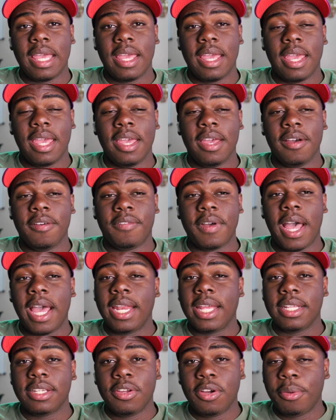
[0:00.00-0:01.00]
If I
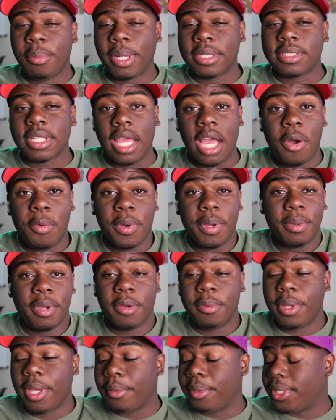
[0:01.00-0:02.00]
didn't know about that, I wasn't gonna
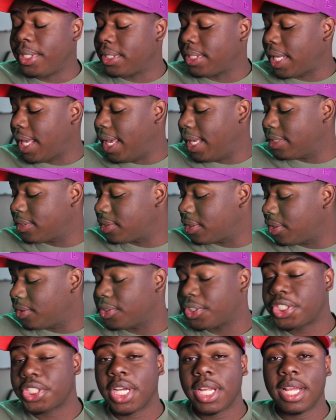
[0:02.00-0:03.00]
be able to get the hat. So
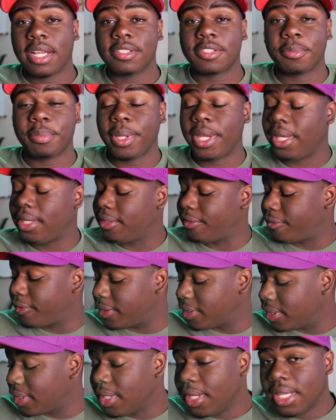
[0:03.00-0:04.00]
shout out to Panda
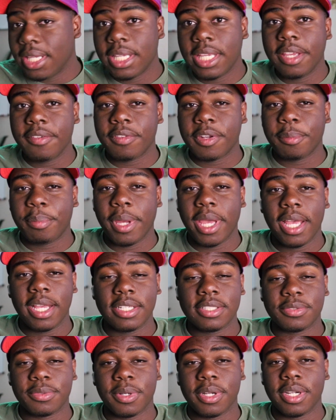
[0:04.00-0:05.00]
for giving the
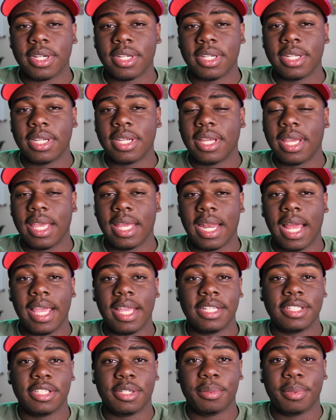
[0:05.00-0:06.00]
password, and I
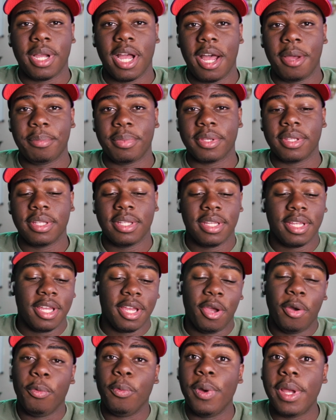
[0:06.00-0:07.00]
ended up copping
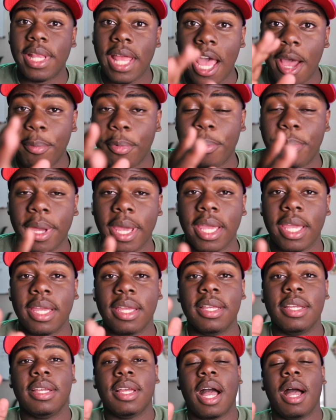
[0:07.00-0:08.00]
with Apple Pay.
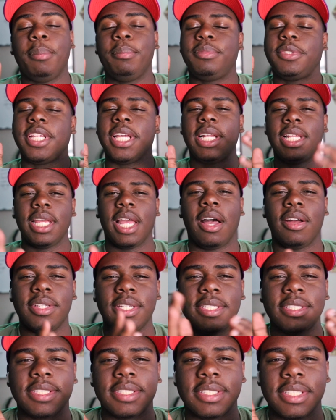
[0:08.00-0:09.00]
I'm telling y'all,
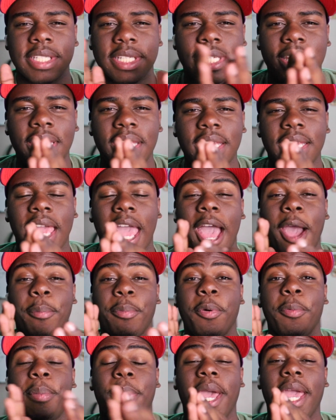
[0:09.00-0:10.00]
this is the key.
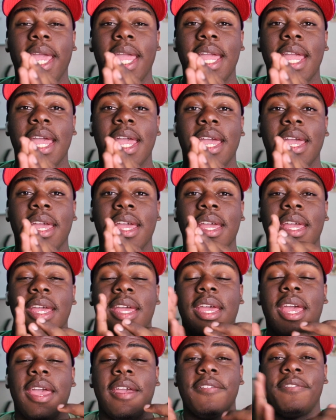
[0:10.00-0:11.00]
Apple Pay
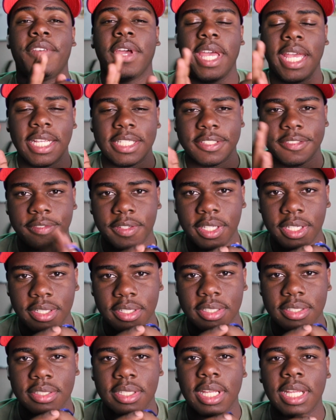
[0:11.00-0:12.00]
and fast
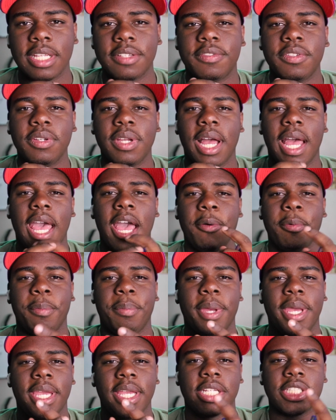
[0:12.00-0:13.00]
fingers. If you got Apple
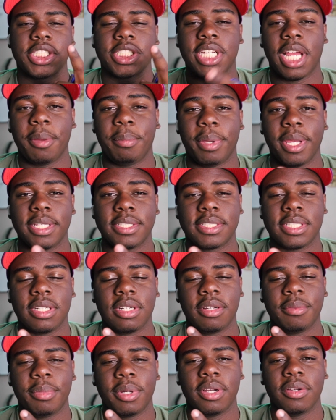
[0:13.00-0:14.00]
Pay and Shop Pay set
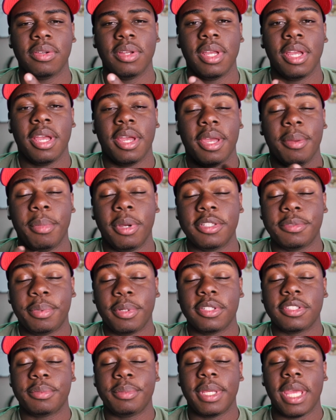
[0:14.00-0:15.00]
up, bro, most
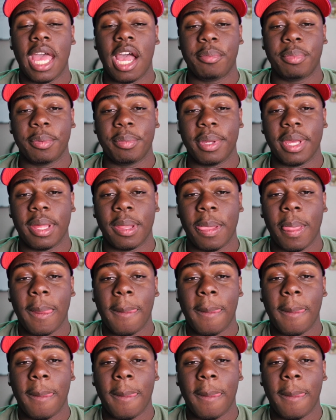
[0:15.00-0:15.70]
important to me, Apple Pay.